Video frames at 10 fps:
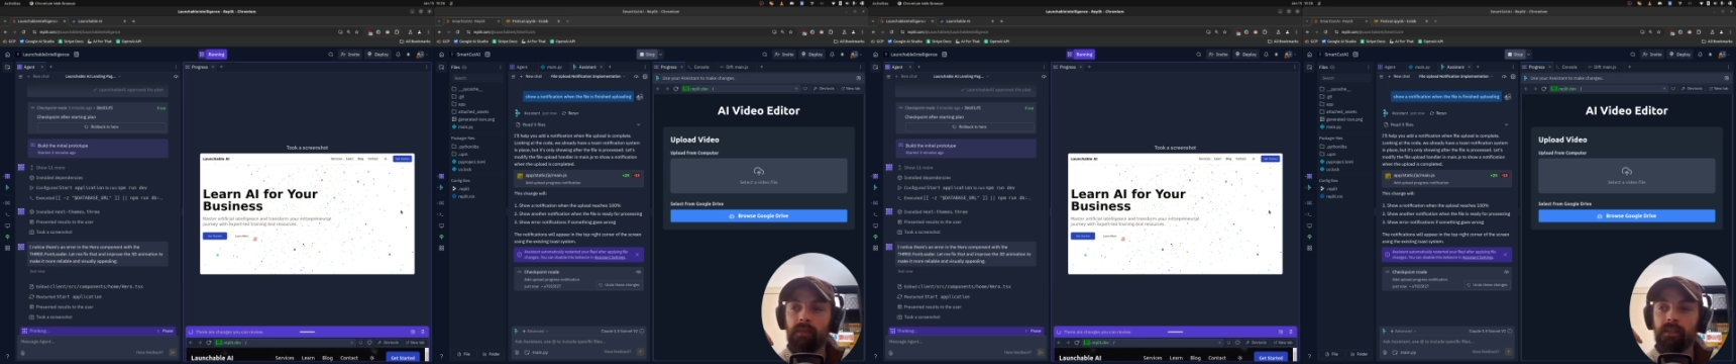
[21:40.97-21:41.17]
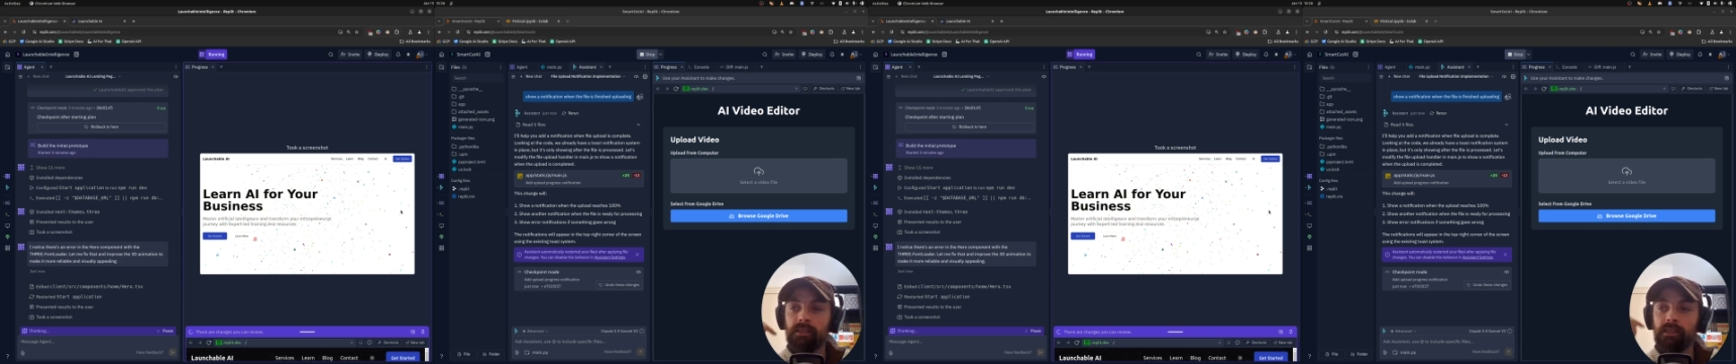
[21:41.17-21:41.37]

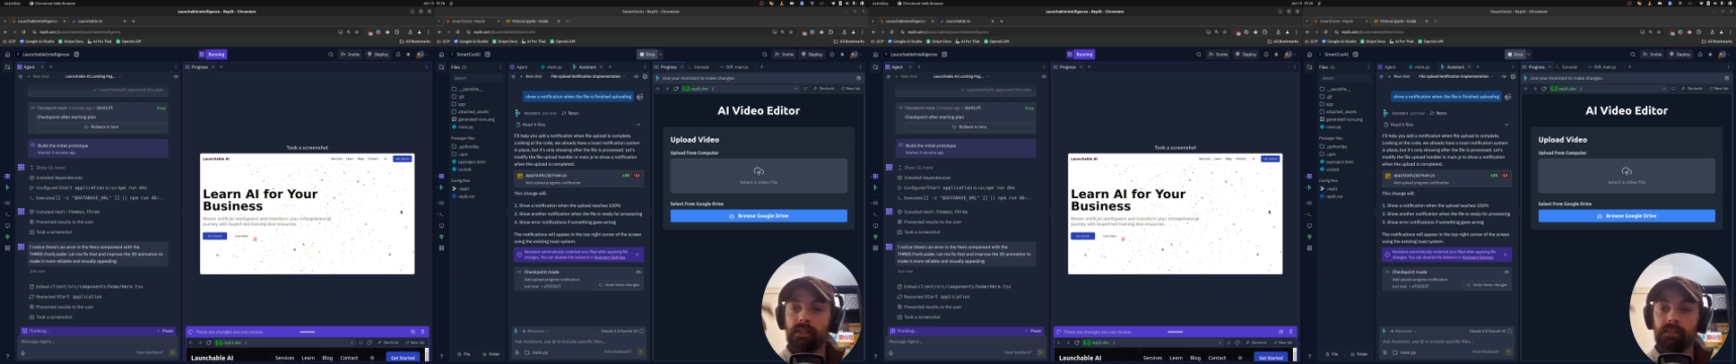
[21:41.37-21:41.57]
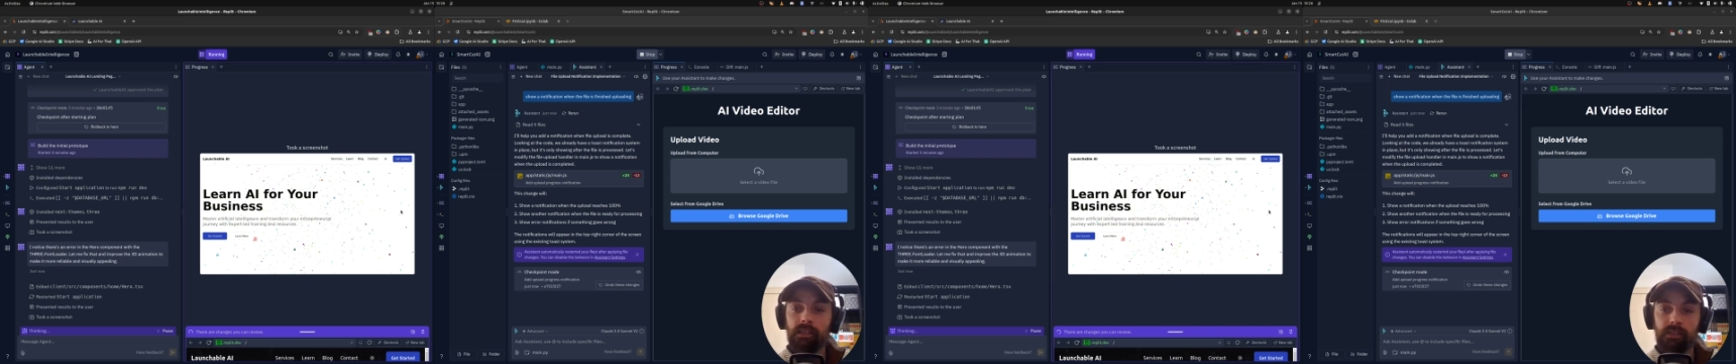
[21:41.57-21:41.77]
and
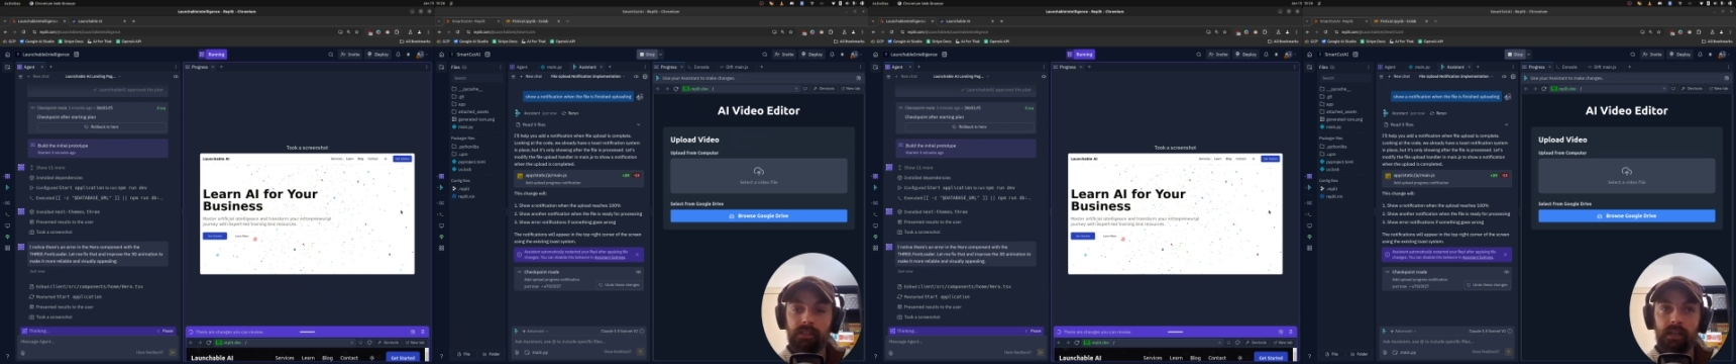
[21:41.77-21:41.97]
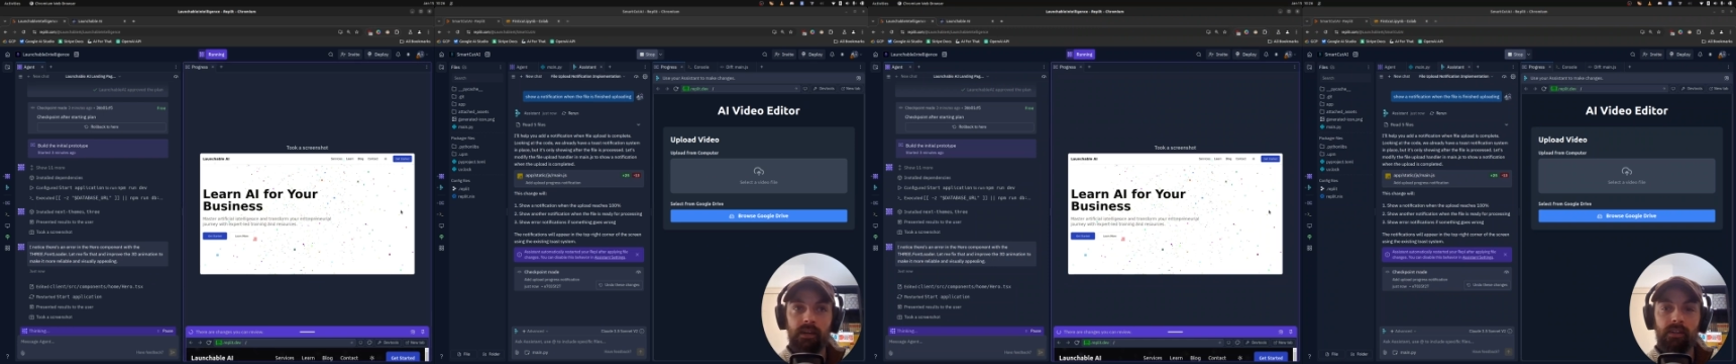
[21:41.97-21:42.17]
says, here's
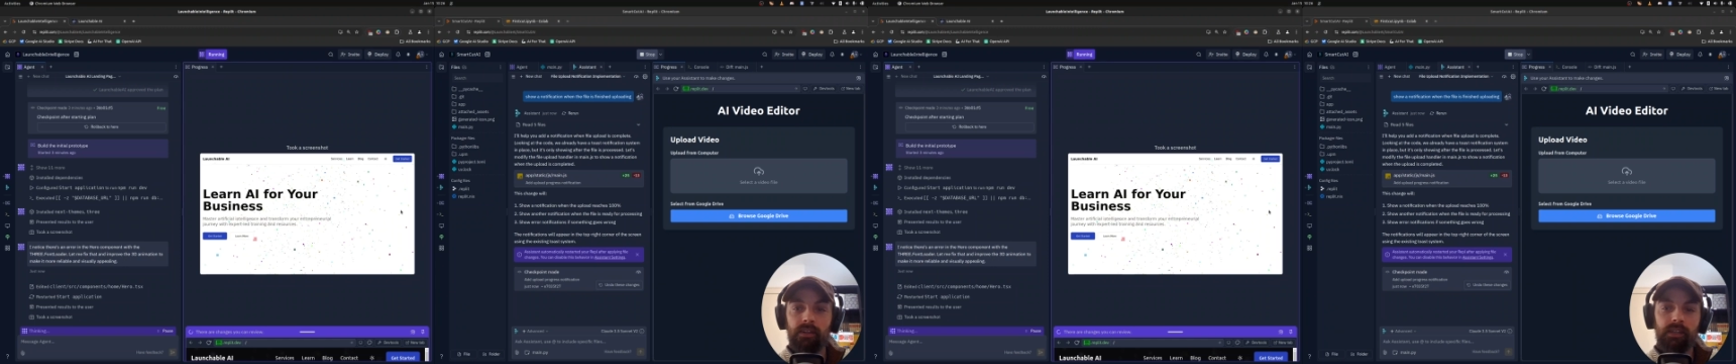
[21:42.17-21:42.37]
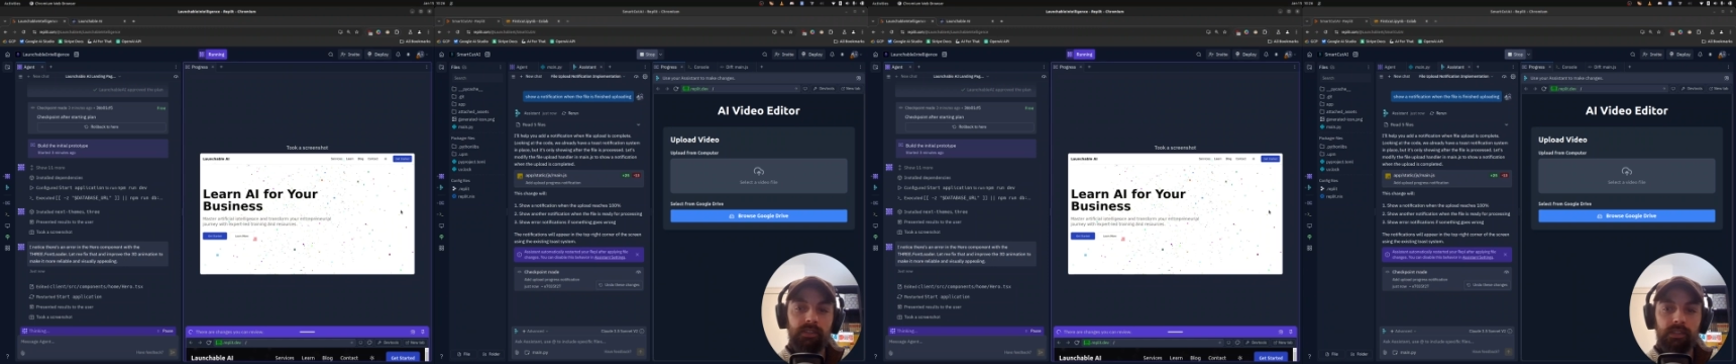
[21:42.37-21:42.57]
the
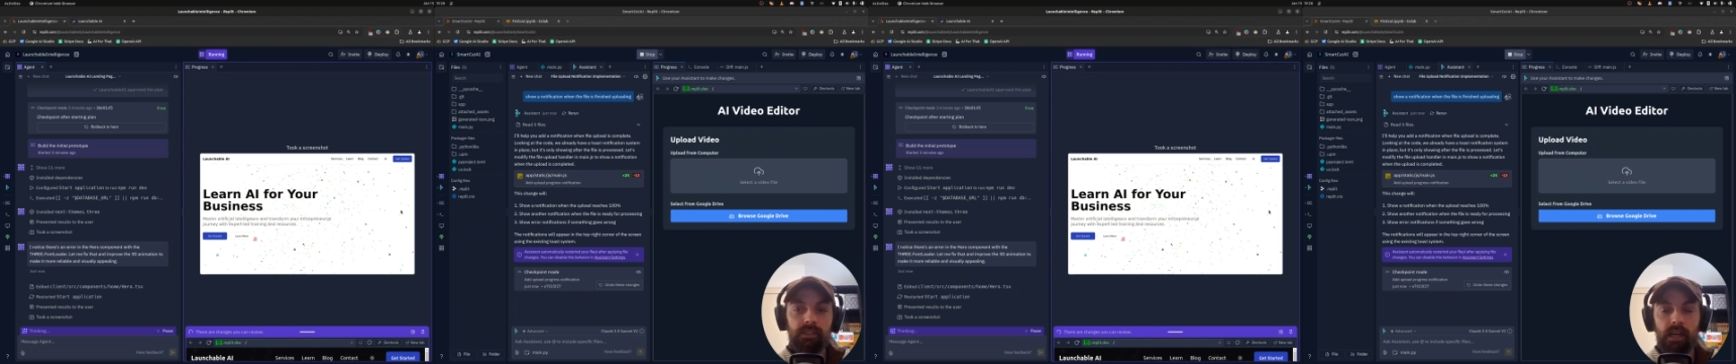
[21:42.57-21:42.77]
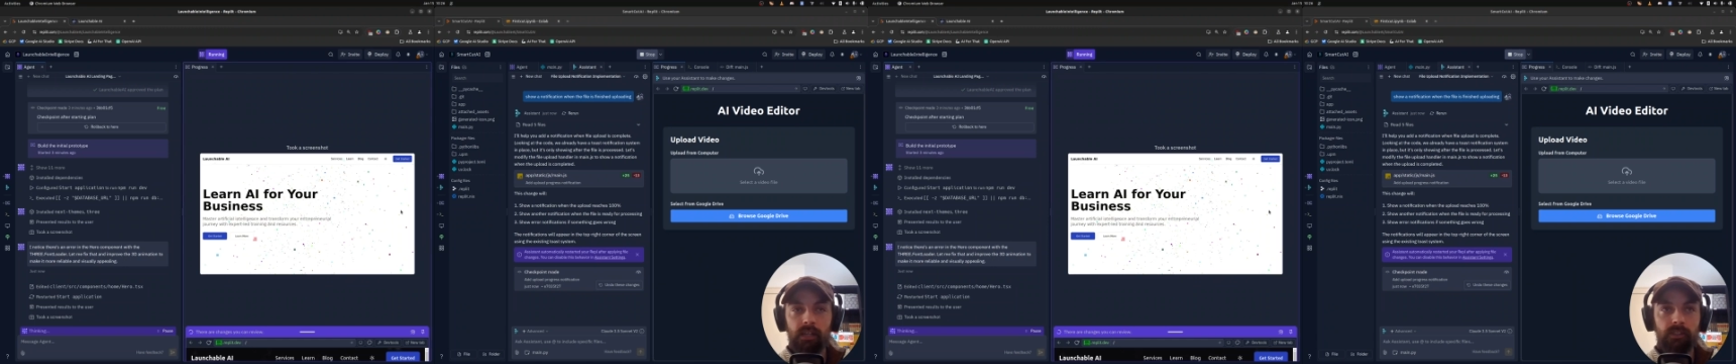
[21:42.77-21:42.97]
error, here's the
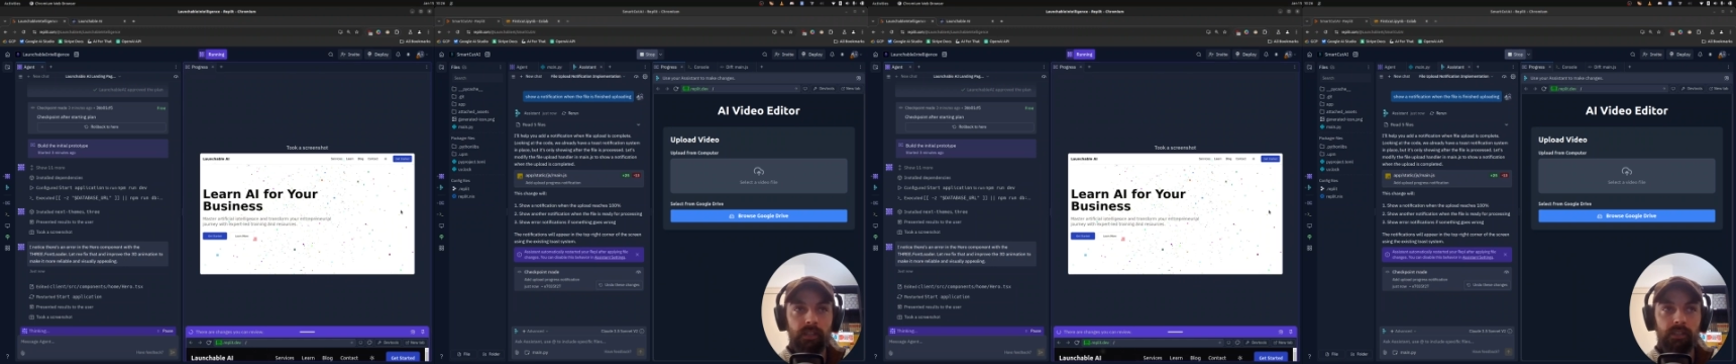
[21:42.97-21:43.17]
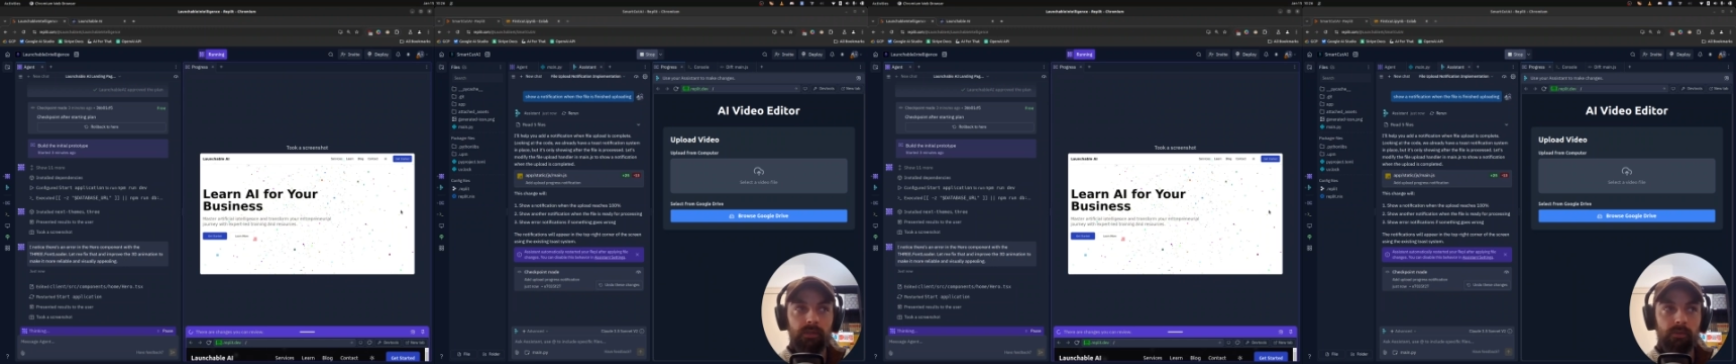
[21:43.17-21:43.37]
stack
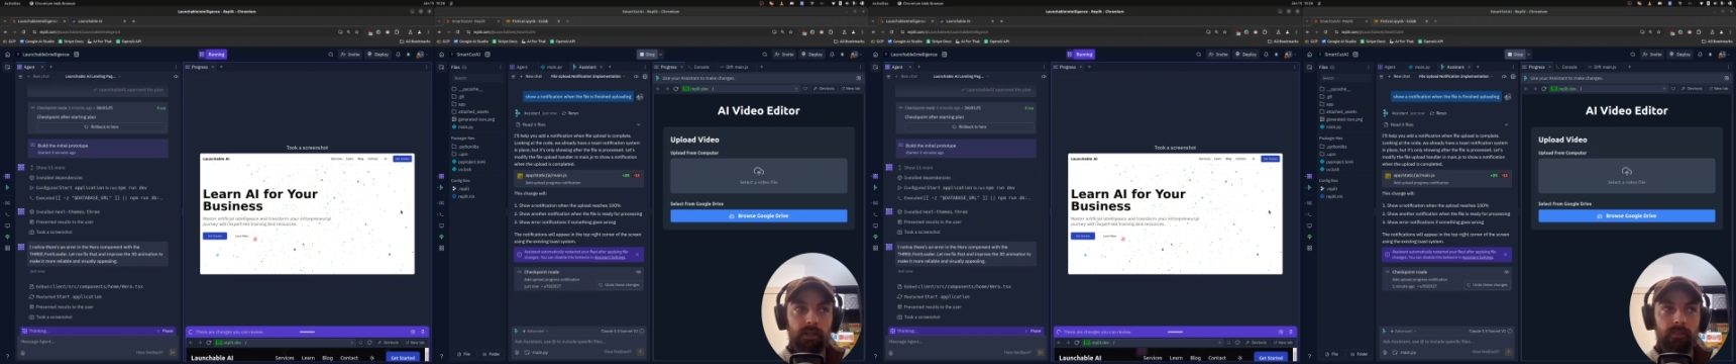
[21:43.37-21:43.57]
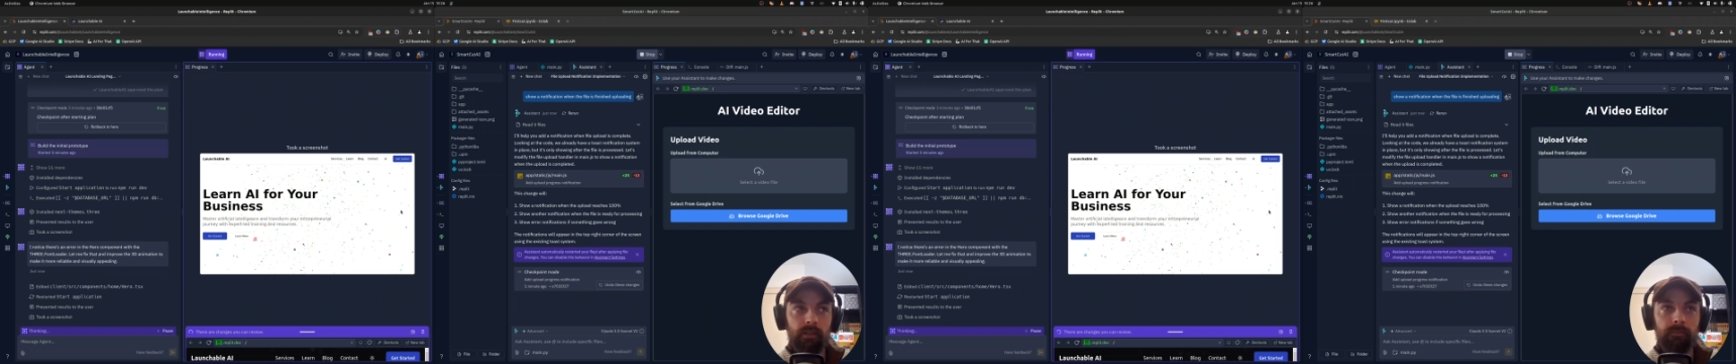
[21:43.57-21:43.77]
trace,
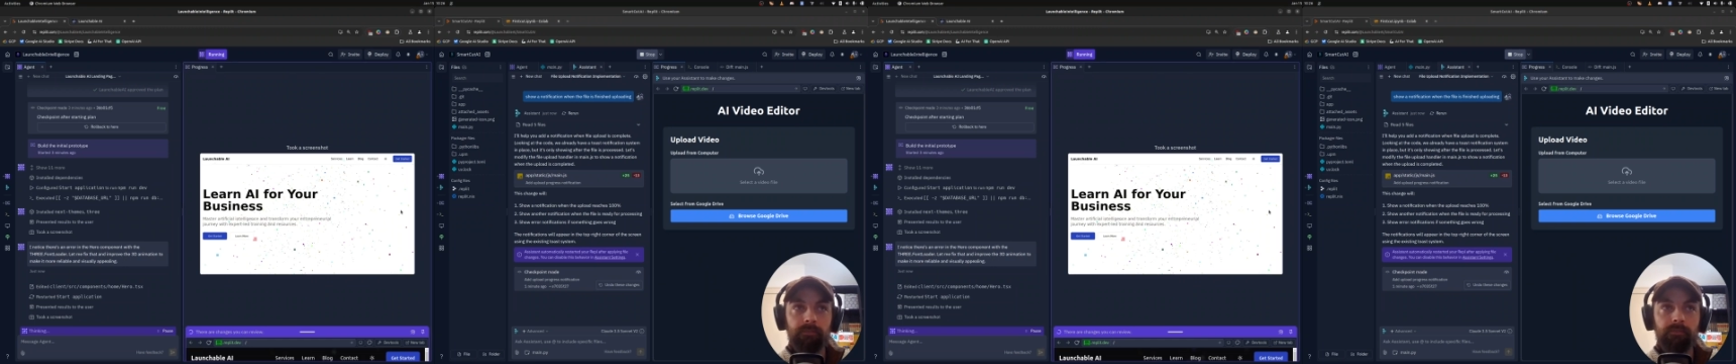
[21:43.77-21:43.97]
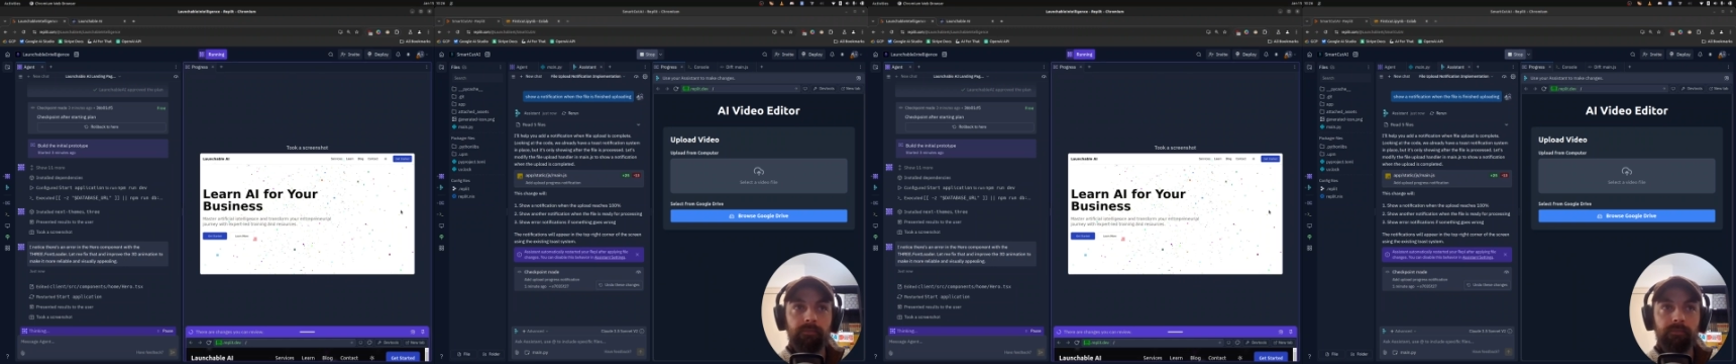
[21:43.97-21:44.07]
whatever,